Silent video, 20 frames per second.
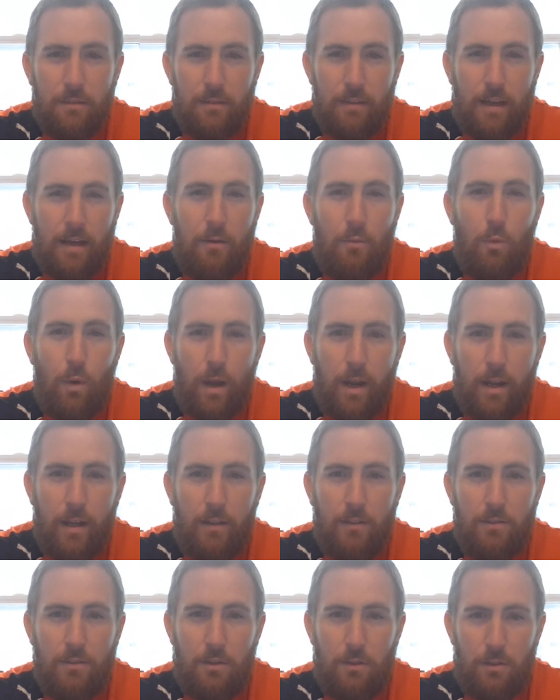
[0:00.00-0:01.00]
that way
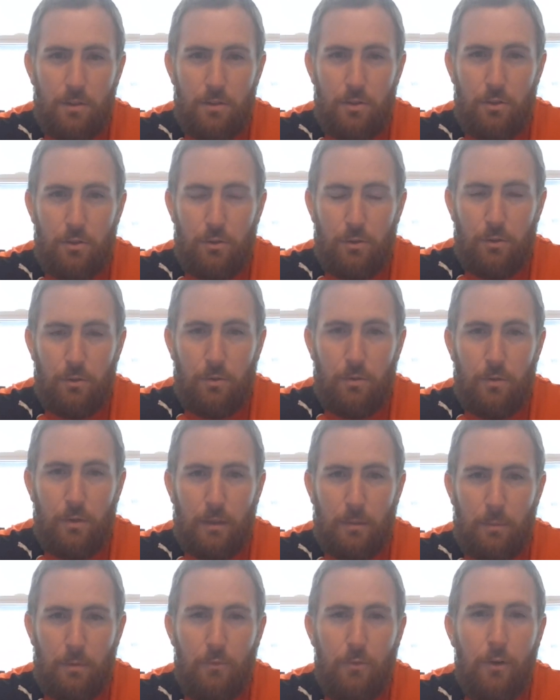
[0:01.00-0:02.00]
so that you're
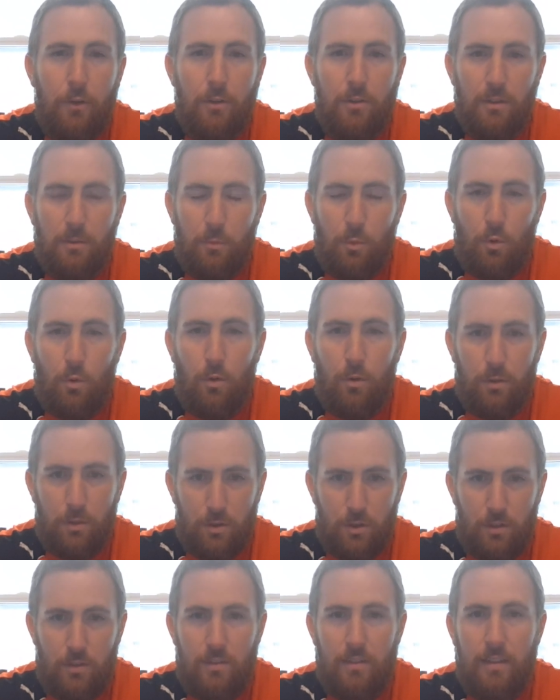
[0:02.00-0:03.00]
going to be focusing more on
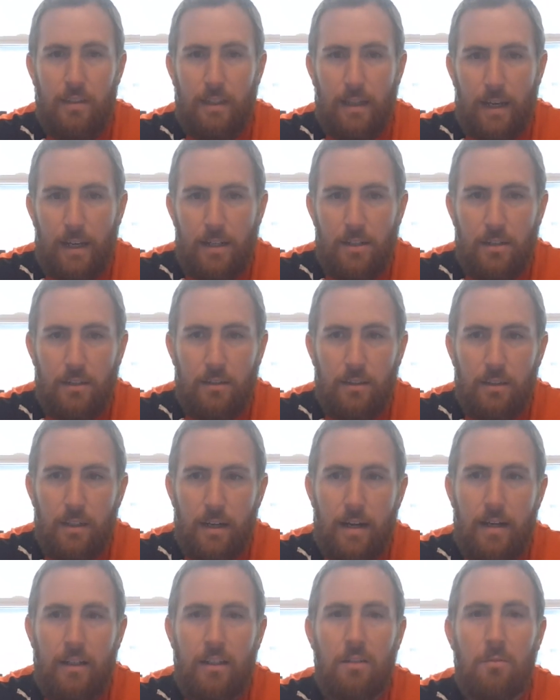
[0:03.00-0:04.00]
just engaging in the
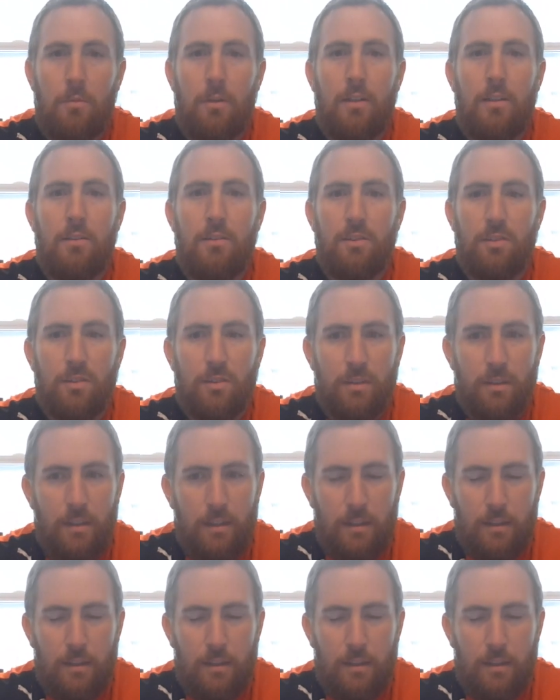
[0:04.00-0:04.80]
documents,